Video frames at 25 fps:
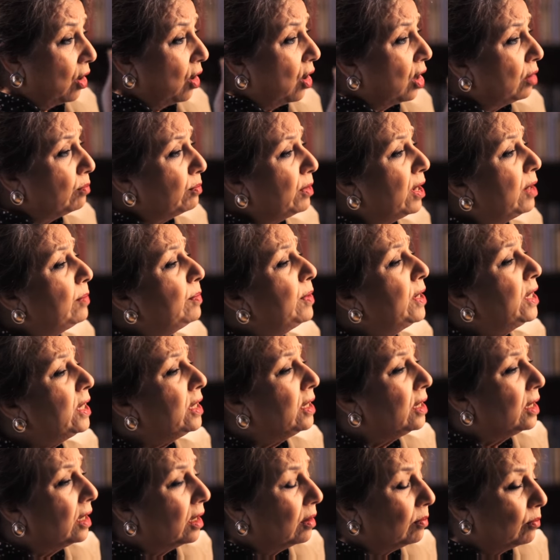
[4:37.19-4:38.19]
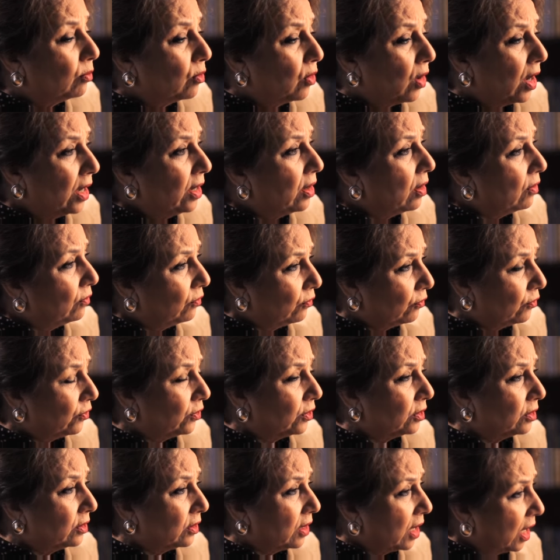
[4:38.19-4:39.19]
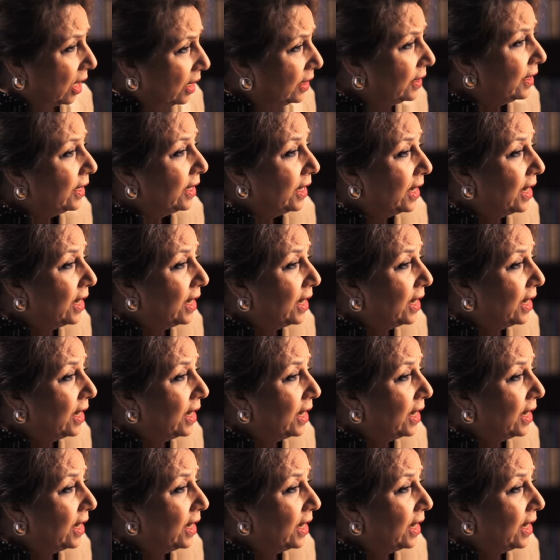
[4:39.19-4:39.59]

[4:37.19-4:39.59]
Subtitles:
or maybe a boy of her